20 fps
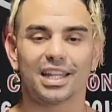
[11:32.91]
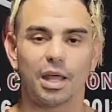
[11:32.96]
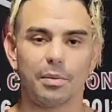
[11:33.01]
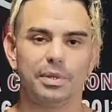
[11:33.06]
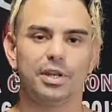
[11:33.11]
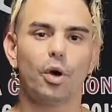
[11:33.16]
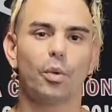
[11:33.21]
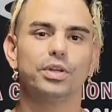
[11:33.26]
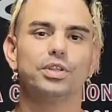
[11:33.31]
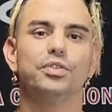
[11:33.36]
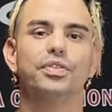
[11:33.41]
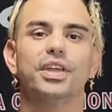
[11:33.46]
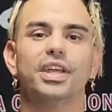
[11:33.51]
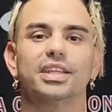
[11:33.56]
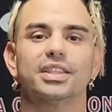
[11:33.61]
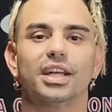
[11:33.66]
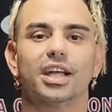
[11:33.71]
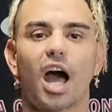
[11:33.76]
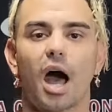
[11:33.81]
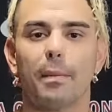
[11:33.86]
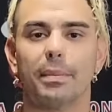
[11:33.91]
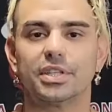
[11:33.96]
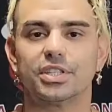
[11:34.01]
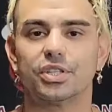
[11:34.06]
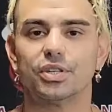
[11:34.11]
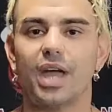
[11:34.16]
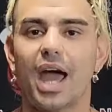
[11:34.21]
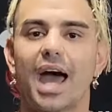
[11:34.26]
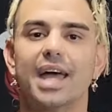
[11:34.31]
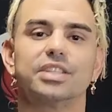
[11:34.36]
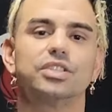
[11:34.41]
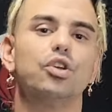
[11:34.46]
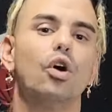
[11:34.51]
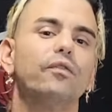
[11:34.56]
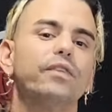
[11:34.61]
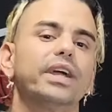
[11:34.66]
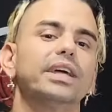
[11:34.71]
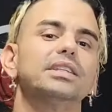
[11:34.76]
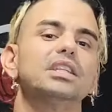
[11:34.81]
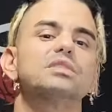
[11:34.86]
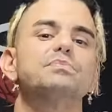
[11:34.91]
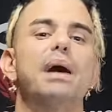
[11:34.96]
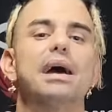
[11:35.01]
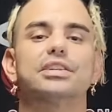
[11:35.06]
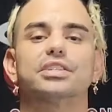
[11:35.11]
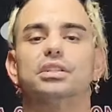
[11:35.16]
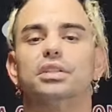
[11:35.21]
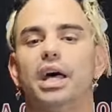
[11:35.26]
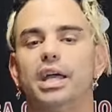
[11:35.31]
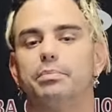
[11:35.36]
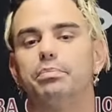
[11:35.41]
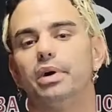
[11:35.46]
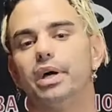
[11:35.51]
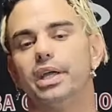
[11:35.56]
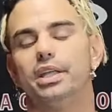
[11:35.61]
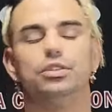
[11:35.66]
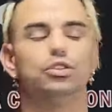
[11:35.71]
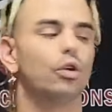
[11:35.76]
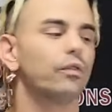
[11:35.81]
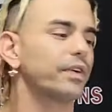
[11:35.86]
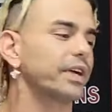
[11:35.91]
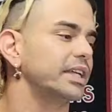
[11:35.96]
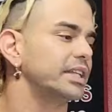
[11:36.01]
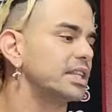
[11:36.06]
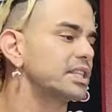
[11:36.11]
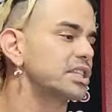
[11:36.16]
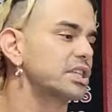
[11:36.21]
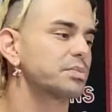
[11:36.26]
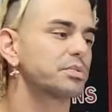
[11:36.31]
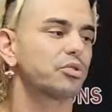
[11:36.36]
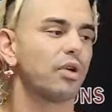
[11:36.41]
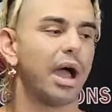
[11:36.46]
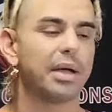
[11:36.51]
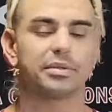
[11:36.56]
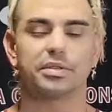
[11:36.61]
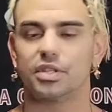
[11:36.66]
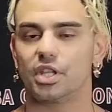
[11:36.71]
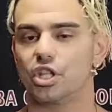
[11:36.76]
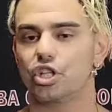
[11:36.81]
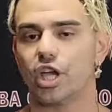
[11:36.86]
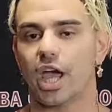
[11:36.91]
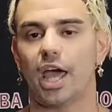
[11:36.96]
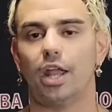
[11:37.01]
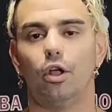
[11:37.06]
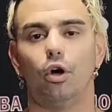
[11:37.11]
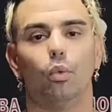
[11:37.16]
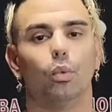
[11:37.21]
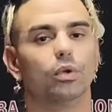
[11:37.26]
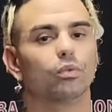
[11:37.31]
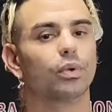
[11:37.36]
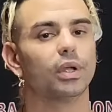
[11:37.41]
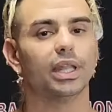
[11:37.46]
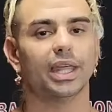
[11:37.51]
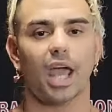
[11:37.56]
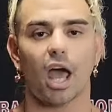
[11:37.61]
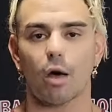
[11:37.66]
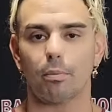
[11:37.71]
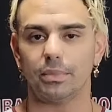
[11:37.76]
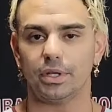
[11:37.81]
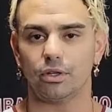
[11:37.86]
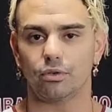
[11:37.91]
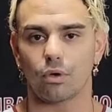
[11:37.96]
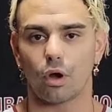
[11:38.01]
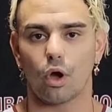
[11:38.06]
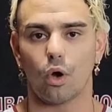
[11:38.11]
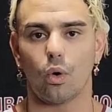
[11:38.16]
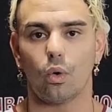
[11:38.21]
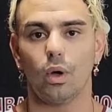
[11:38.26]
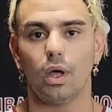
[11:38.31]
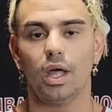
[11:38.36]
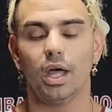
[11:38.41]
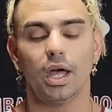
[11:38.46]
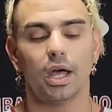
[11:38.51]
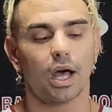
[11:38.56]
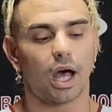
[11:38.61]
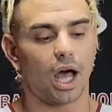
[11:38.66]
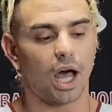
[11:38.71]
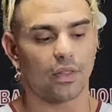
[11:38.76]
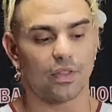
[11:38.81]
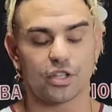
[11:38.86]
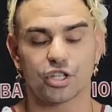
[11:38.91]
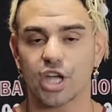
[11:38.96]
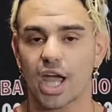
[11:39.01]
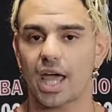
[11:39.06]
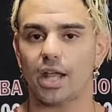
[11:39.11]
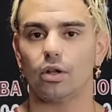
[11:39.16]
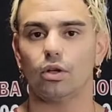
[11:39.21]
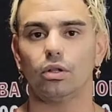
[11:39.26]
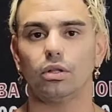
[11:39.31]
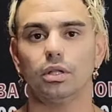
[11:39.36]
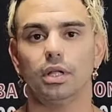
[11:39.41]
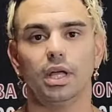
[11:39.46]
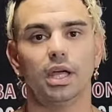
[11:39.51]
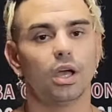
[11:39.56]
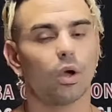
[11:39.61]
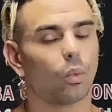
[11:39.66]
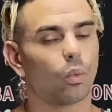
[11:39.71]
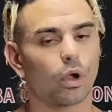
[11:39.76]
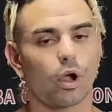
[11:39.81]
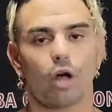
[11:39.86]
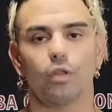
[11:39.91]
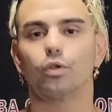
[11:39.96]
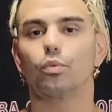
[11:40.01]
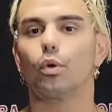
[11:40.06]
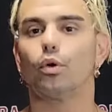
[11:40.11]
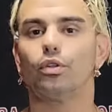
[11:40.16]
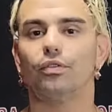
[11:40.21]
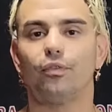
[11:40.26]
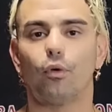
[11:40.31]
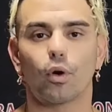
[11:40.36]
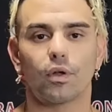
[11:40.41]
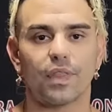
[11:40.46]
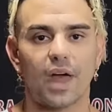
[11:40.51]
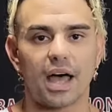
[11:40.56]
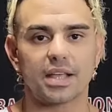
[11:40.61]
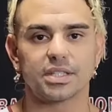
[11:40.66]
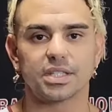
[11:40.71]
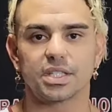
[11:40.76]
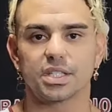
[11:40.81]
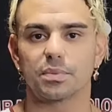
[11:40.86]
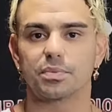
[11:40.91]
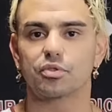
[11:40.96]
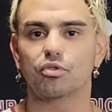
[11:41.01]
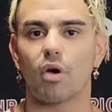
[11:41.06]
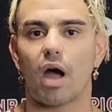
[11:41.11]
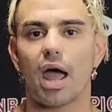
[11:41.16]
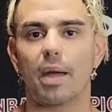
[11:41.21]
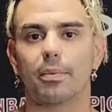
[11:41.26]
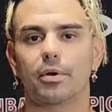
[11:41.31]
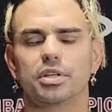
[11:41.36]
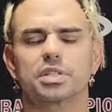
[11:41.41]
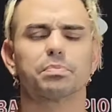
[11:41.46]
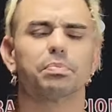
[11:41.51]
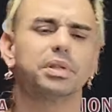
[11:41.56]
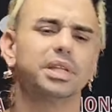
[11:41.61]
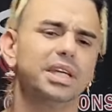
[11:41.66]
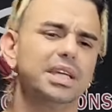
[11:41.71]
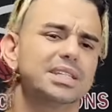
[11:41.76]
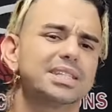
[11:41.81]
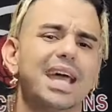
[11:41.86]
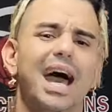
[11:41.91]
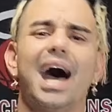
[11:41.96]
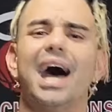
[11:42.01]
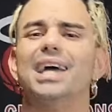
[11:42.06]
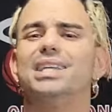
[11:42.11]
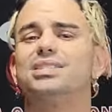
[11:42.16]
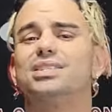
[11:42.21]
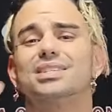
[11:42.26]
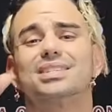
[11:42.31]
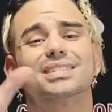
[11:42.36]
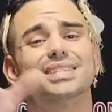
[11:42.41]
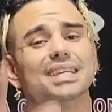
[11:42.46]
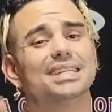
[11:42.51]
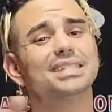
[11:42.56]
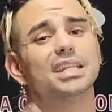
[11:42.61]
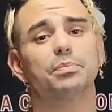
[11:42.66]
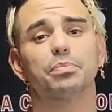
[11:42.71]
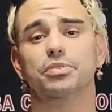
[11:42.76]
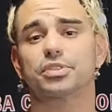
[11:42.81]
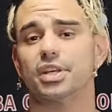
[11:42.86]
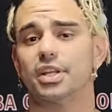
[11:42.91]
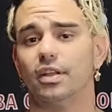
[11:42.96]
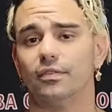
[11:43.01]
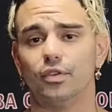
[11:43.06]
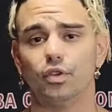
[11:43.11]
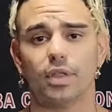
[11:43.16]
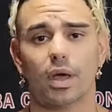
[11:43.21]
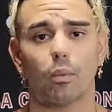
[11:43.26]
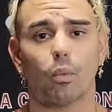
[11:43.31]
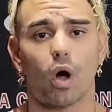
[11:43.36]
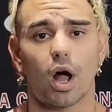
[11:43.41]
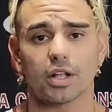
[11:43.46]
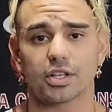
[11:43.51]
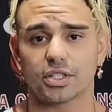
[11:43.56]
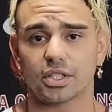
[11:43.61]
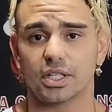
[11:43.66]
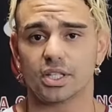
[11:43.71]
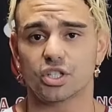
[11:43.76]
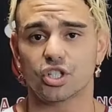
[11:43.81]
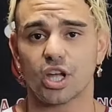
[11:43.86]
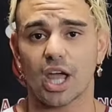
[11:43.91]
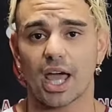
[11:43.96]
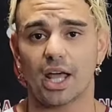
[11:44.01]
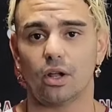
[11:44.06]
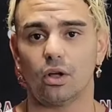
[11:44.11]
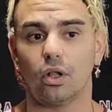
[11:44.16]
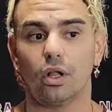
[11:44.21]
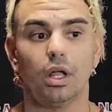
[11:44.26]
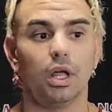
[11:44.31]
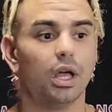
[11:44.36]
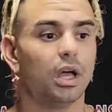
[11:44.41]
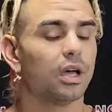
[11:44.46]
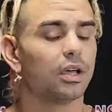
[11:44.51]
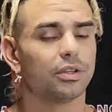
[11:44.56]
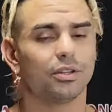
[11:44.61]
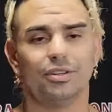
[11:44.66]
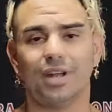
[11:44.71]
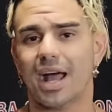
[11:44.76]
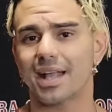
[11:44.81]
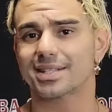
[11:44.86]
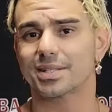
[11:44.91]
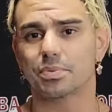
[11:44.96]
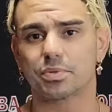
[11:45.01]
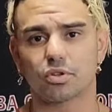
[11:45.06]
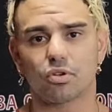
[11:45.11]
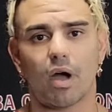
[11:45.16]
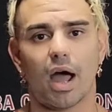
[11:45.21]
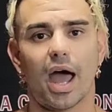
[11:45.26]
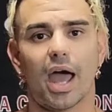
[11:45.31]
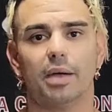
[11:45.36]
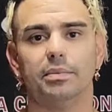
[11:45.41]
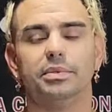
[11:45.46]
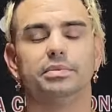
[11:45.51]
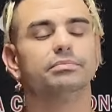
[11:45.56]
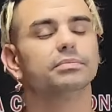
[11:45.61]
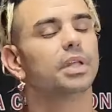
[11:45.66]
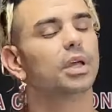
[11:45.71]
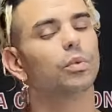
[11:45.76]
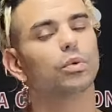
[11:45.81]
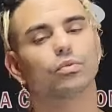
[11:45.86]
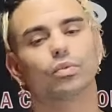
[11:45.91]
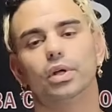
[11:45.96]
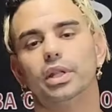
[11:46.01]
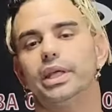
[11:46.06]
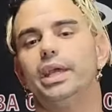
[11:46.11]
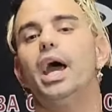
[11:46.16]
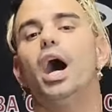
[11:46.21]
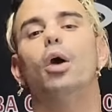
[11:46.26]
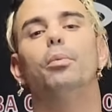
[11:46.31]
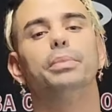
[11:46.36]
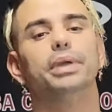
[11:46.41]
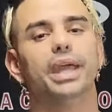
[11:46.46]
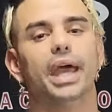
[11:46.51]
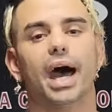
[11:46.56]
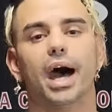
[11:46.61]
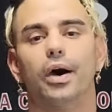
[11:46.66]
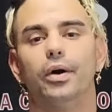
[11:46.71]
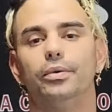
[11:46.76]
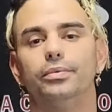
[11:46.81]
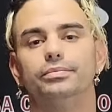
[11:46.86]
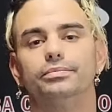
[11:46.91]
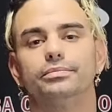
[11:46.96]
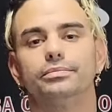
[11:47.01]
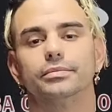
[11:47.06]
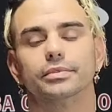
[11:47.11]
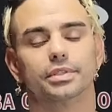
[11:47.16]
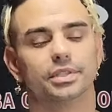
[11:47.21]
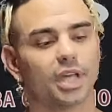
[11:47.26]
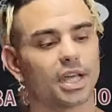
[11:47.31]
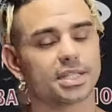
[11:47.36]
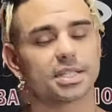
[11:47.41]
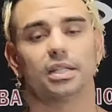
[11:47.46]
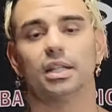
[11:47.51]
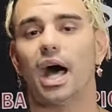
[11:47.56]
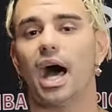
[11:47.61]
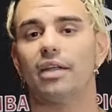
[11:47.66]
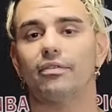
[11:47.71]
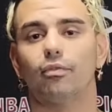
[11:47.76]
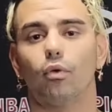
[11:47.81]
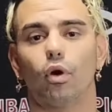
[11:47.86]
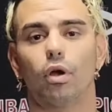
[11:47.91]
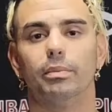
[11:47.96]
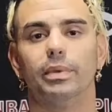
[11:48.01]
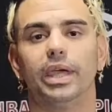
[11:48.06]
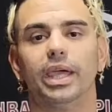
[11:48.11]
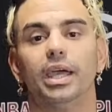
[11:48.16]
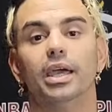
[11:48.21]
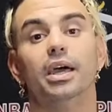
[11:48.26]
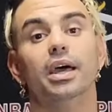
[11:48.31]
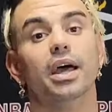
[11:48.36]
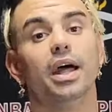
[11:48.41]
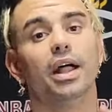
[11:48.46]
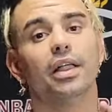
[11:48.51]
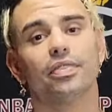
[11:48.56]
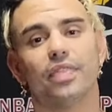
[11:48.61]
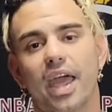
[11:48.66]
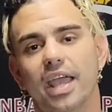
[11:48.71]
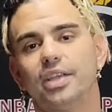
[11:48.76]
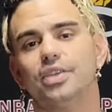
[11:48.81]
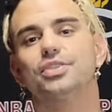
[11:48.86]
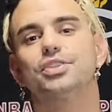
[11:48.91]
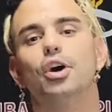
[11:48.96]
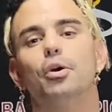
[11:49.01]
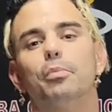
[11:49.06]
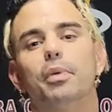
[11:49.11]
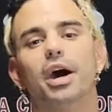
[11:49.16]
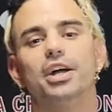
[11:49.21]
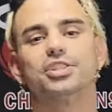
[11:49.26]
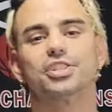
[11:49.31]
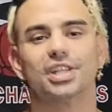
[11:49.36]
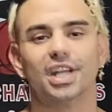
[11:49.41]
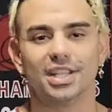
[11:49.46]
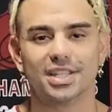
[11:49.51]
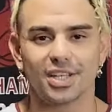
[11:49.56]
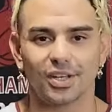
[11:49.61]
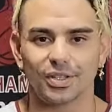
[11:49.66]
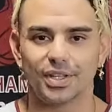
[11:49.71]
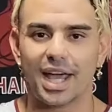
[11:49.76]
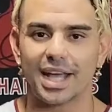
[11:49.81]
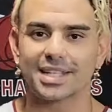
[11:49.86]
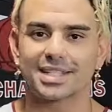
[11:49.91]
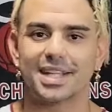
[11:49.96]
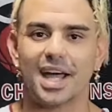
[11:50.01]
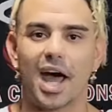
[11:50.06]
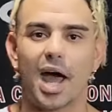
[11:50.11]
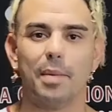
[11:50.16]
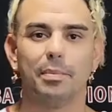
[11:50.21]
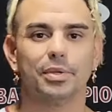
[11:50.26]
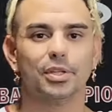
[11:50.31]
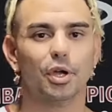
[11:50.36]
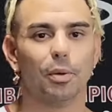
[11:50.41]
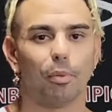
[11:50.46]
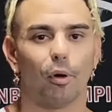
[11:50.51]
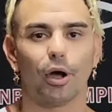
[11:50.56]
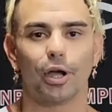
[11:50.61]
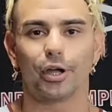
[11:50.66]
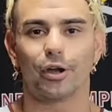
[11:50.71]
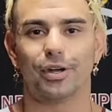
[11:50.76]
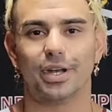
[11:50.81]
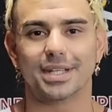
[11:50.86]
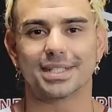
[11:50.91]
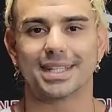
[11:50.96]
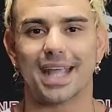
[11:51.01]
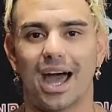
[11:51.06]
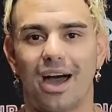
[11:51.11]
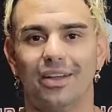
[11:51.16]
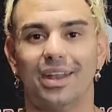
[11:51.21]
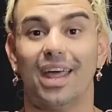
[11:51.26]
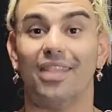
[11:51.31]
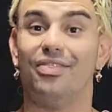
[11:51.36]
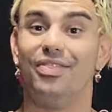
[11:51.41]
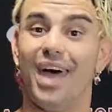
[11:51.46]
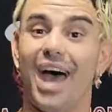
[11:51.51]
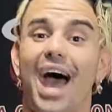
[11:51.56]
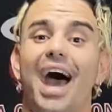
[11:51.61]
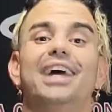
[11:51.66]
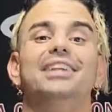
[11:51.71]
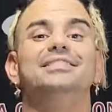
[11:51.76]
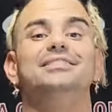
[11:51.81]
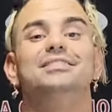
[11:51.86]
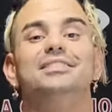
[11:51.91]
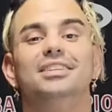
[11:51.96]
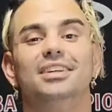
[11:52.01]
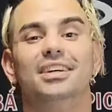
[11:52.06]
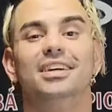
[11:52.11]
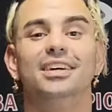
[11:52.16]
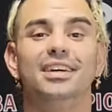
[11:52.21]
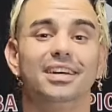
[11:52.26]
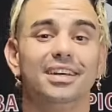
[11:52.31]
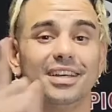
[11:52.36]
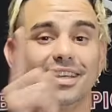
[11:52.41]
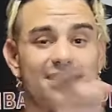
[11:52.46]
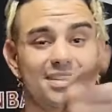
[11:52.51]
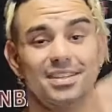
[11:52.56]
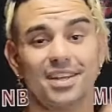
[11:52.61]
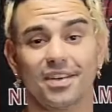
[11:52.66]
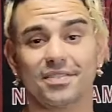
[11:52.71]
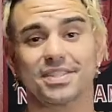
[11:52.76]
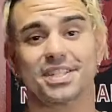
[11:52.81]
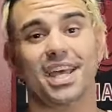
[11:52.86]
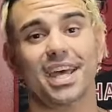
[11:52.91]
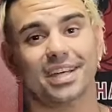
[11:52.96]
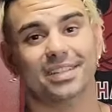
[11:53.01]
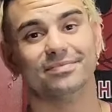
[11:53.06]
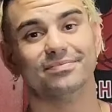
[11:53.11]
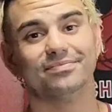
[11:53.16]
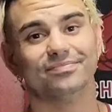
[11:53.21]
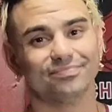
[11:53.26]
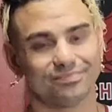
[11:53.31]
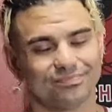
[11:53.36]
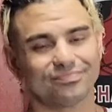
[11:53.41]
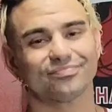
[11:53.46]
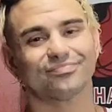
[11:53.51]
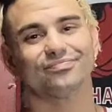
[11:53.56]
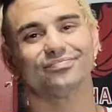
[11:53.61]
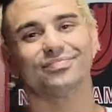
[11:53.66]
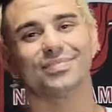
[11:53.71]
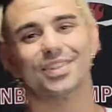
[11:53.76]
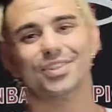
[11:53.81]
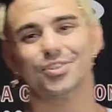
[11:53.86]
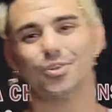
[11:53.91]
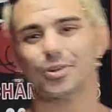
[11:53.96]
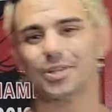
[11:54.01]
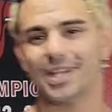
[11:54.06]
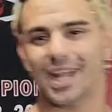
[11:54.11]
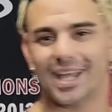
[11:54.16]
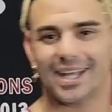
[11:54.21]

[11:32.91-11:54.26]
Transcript: Let me know what you think in the comments, you guys. Don't forget to smash the like button. Don't forget to subscribe to the channel. It would really help me grow uh, the channel. We're on the road to 4,000 subscribers. Please, guys, 60% of you that watch this channel, you're not subscribed. It would really help me out. Does a lot for me. Thank you so much. And until next time, your boy Ernest out. And that is enough said. Enjoy your